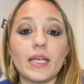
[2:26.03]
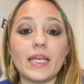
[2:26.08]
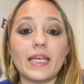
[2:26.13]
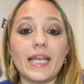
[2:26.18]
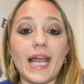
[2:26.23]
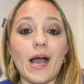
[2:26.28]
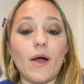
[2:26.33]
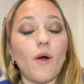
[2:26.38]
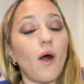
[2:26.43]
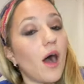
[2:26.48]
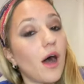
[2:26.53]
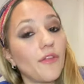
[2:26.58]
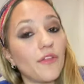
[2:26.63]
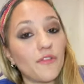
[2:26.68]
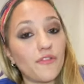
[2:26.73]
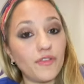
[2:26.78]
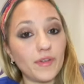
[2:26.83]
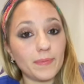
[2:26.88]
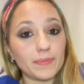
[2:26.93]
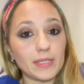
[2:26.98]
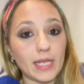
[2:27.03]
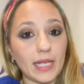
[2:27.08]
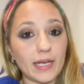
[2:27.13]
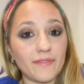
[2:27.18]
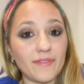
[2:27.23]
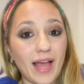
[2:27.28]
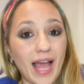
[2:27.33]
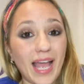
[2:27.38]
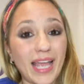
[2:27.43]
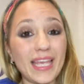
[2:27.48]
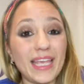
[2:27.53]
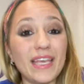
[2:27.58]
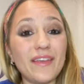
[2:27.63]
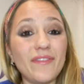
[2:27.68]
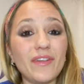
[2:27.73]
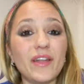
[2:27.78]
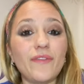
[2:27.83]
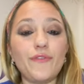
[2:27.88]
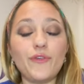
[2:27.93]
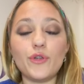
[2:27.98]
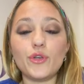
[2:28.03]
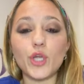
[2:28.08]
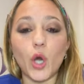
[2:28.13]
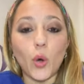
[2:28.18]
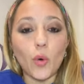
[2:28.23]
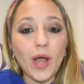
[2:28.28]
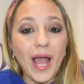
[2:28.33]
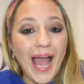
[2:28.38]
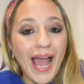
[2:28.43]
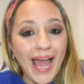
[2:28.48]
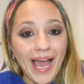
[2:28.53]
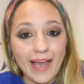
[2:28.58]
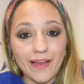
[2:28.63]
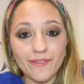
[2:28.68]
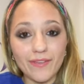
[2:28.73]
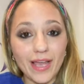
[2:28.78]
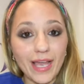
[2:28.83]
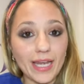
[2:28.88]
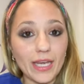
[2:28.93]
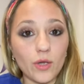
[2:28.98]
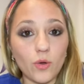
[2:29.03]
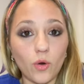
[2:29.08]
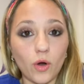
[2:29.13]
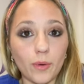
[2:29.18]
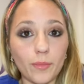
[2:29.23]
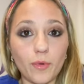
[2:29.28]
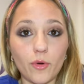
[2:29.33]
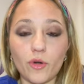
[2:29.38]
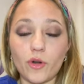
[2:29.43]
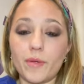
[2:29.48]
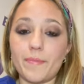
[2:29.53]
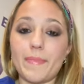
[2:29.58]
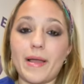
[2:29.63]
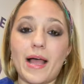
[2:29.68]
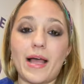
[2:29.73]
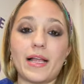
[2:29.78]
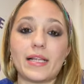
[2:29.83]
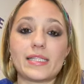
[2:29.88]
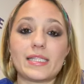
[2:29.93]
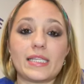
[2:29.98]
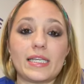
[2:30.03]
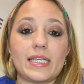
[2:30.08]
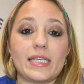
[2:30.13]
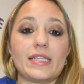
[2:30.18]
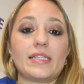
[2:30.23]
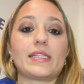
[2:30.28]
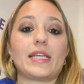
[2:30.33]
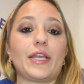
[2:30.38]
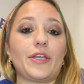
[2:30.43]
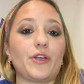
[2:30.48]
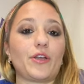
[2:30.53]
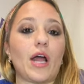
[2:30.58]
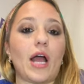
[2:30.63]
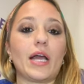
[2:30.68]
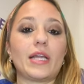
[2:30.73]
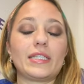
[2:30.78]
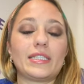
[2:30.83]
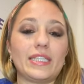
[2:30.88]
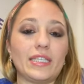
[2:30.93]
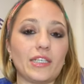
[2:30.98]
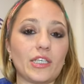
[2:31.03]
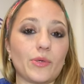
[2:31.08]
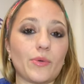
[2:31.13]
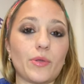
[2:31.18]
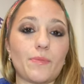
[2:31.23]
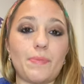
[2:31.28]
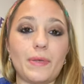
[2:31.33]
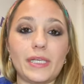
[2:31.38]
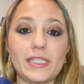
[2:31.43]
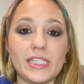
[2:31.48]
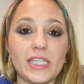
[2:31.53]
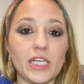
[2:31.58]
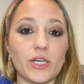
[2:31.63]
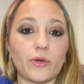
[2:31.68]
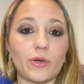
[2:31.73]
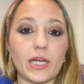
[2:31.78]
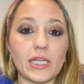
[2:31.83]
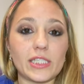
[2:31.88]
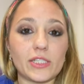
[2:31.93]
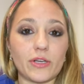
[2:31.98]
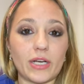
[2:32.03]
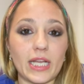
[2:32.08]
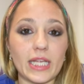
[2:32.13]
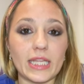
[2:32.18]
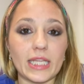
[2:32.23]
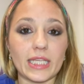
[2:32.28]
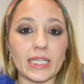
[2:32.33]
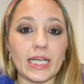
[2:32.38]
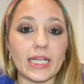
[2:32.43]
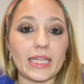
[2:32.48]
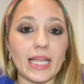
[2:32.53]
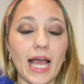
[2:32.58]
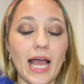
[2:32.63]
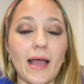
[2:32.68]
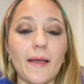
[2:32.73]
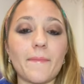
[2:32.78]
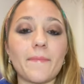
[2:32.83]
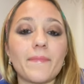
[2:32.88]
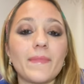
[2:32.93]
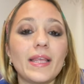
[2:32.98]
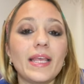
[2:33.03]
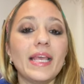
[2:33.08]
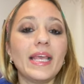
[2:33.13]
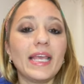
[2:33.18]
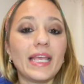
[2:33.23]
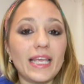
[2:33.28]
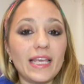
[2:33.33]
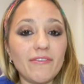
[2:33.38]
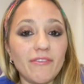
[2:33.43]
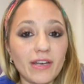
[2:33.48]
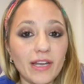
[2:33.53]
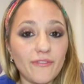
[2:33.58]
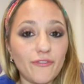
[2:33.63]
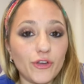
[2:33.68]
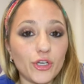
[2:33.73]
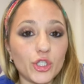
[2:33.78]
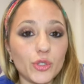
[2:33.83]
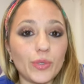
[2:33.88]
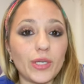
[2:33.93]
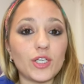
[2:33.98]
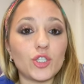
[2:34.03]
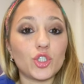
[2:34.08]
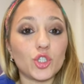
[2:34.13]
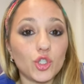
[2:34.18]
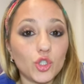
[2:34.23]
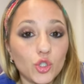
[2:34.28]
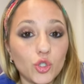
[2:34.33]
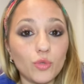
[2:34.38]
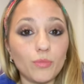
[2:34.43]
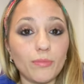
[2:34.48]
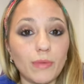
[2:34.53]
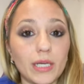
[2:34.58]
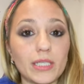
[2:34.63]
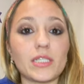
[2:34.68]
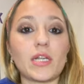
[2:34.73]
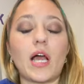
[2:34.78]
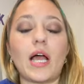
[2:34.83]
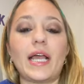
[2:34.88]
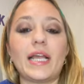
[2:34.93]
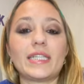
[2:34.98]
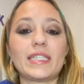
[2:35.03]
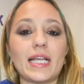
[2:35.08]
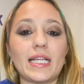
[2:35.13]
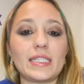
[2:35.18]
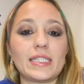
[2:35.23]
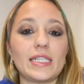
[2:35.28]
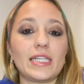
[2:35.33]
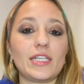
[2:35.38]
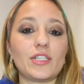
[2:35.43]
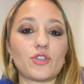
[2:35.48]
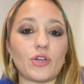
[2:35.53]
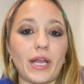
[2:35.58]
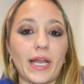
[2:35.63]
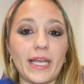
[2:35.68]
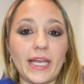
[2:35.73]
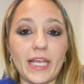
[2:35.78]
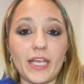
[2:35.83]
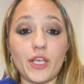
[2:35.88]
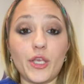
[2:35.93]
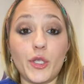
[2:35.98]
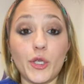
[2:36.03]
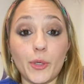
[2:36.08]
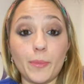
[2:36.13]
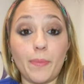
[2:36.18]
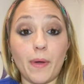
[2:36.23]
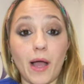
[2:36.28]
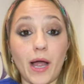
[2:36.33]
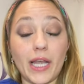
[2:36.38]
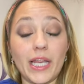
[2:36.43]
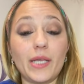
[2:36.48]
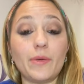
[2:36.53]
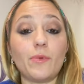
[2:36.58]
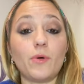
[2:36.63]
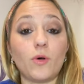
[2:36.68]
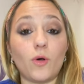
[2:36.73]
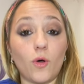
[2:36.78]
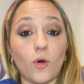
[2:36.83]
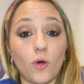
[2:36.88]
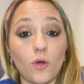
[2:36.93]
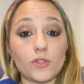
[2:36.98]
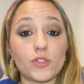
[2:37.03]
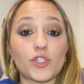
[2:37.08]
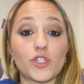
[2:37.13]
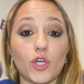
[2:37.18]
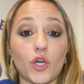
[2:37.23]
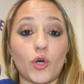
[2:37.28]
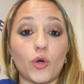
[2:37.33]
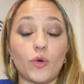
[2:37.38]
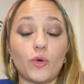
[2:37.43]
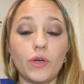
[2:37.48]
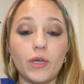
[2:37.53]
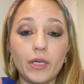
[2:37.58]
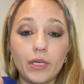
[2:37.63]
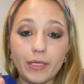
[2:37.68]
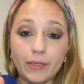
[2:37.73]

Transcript: Now, on the flip side of that, even if you don't have any hormonal imbalances and you're not dealing with PCOS or anything like that, even if you're doing too much high intensity training, your body will also